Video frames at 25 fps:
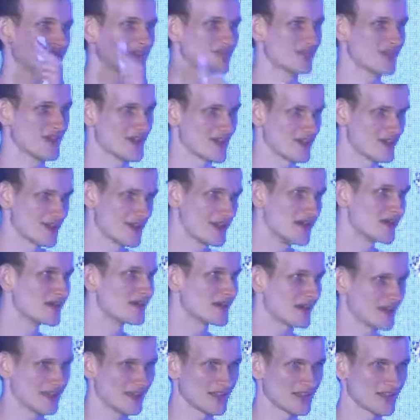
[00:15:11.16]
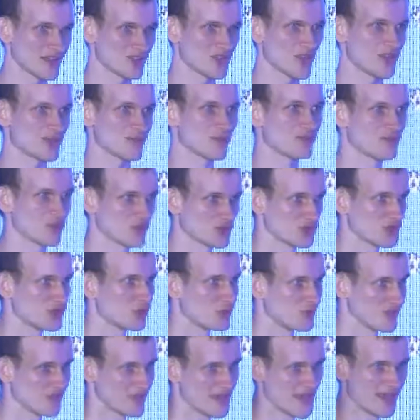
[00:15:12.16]
there and just revert the whole
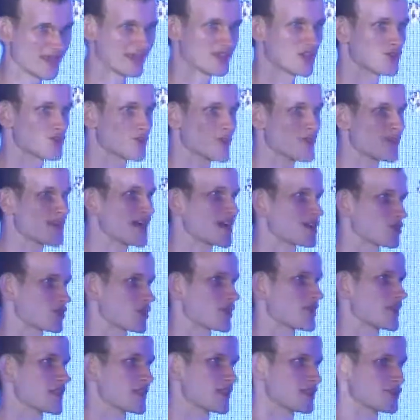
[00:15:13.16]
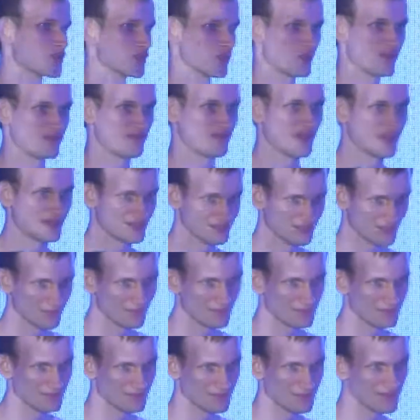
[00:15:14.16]
thing, and the transaction's essentially failed.
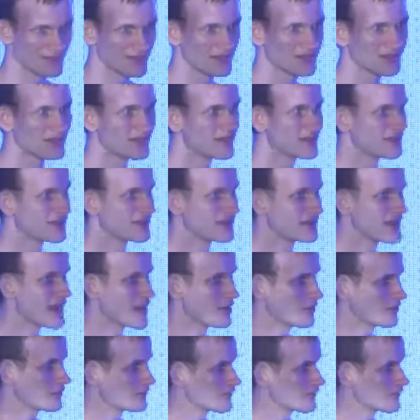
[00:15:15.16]
Now,